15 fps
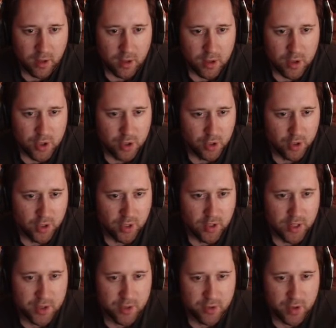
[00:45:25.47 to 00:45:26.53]
shoddy to
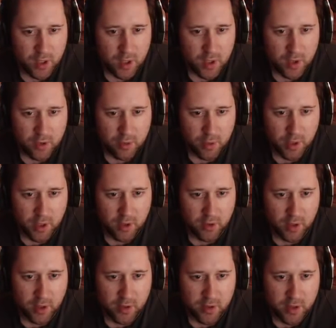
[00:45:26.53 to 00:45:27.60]
legendary. So what I'm going to do is
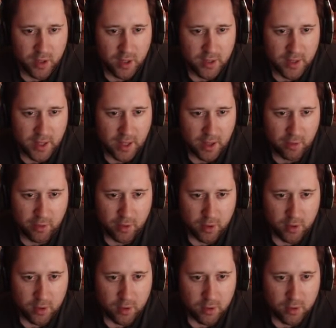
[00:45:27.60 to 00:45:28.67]
I'm going to turn it down
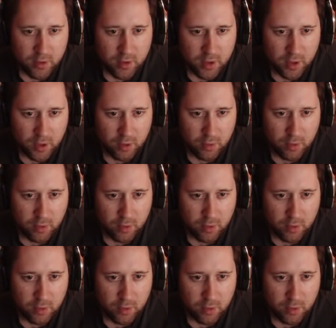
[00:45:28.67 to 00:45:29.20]
to